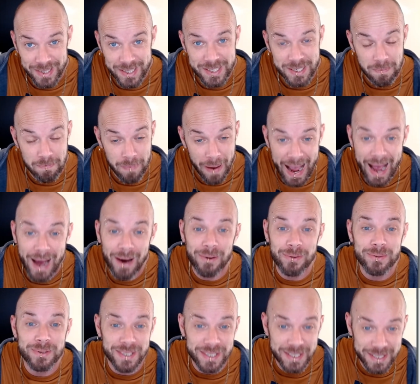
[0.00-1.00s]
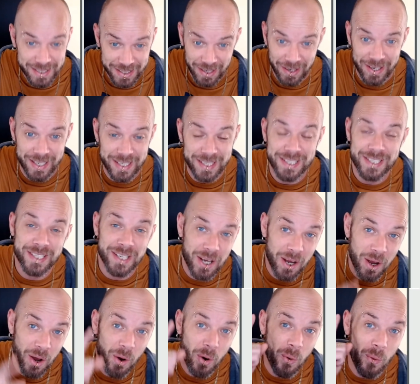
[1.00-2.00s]
It's £1 a dice.
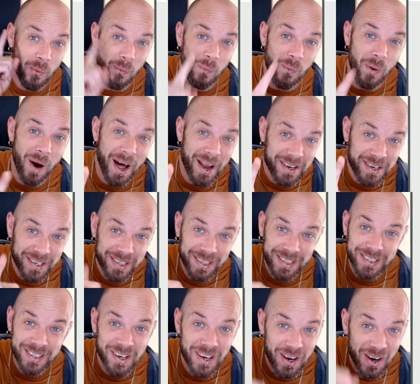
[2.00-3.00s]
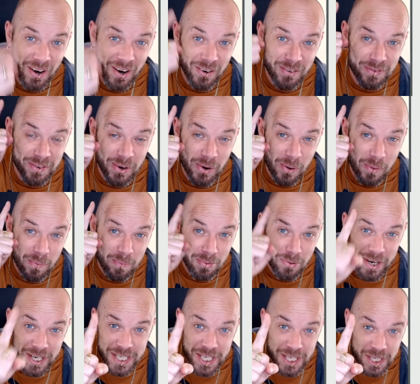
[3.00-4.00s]
One of your
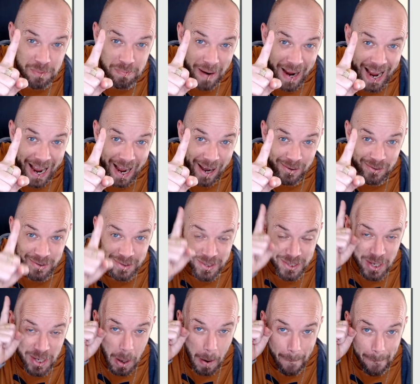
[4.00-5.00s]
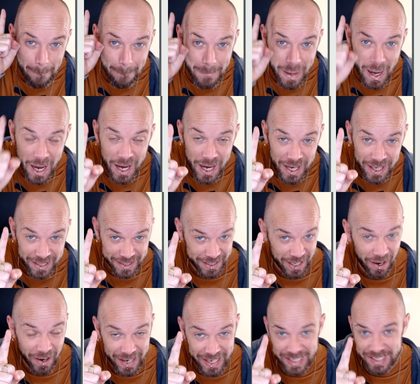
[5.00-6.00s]
British pounds per
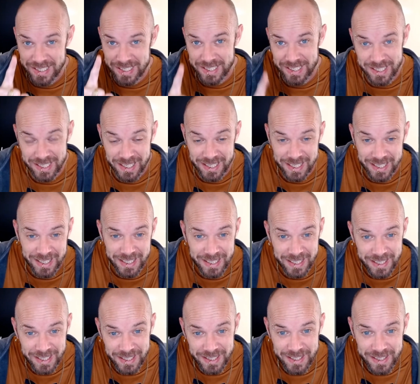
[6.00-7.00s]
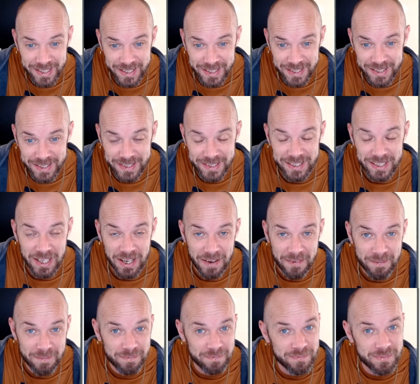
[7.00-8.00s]
dice.
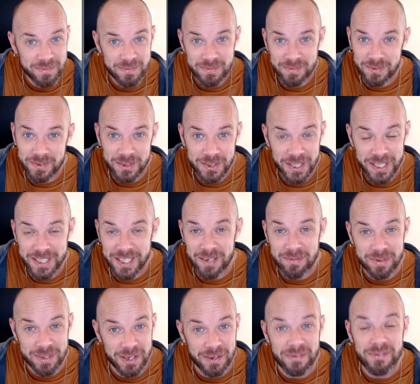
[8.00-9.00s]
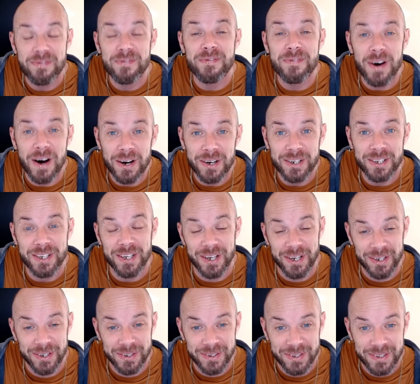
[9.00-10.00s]
Like, GW, fuck
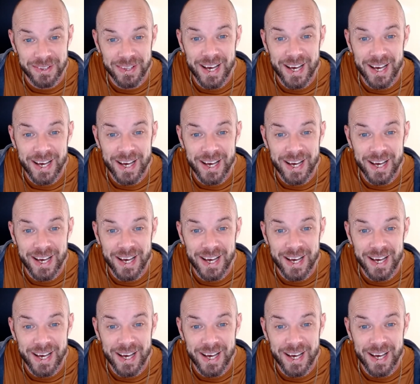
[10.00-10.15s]
you.